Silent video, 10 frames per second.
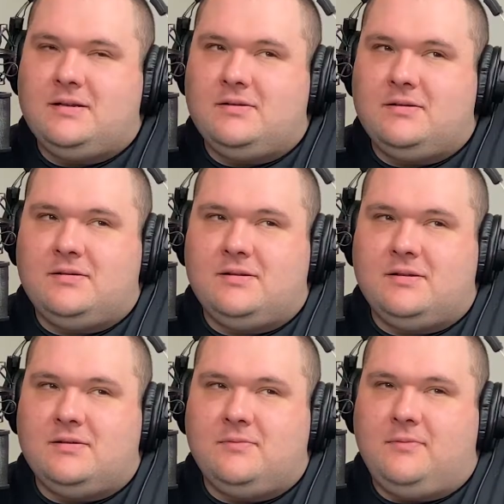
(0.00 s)
just
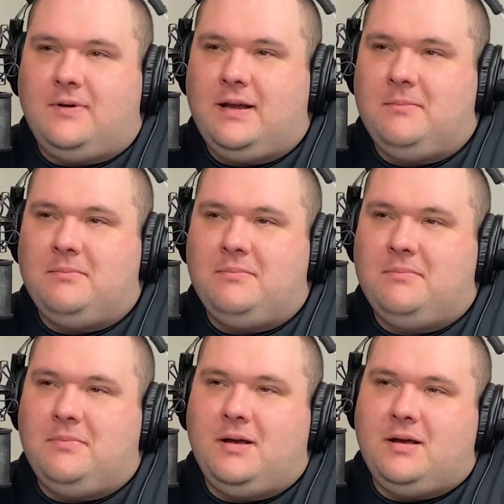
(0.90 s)
this white
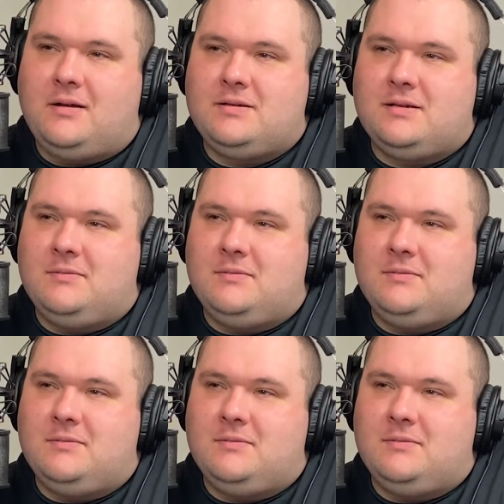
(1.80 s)
box.